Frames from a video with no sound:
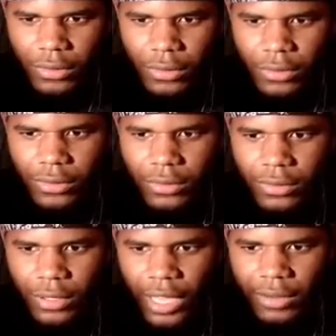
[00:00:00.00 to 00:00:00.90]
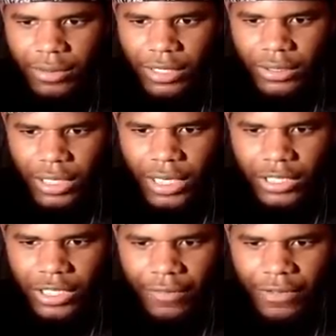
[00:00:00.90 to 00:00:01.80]
craft it. Hey, bro,
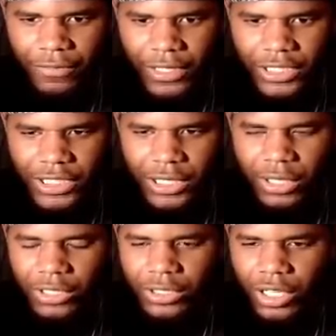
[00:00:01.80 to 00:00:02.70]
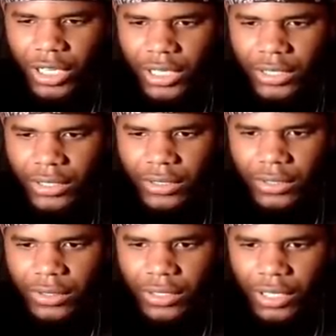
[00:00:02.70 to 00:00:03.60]
uh, do you have any flint and steel on you, dog?
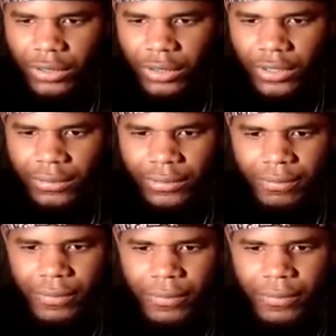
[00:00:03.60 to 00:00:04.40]
No. No, but go make